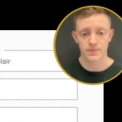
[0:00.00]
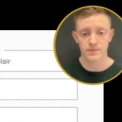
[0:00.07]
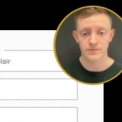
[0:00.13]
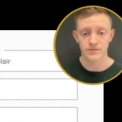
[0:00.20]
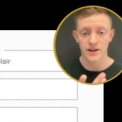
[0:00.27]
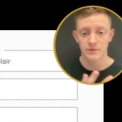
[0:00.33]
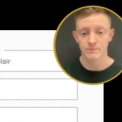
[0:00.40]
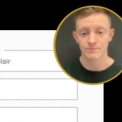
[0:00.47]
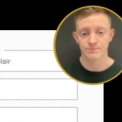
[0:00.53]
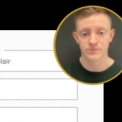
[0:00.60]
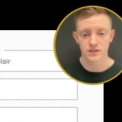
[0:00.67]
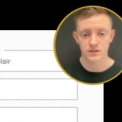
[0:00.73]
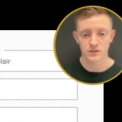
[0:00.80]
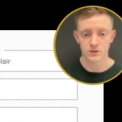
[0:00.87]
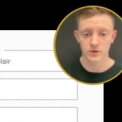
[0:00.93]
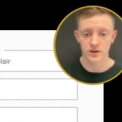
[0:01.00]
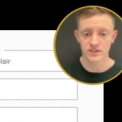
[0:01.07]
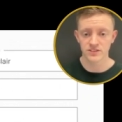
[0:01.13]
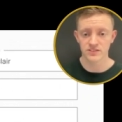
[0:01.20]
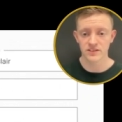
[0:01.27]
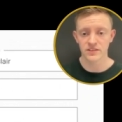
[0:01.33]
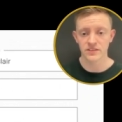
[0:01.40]
Now, you're ready
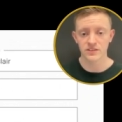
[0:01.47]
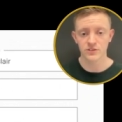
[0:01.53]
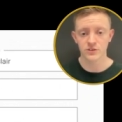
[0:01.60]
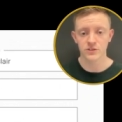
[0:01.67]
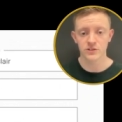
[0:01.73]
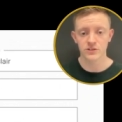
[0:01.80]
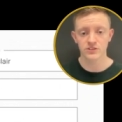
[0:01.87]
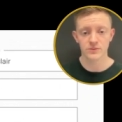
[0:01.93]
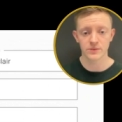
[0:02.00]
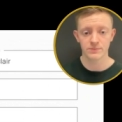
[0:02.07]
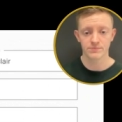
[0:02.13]
to send this to a customer.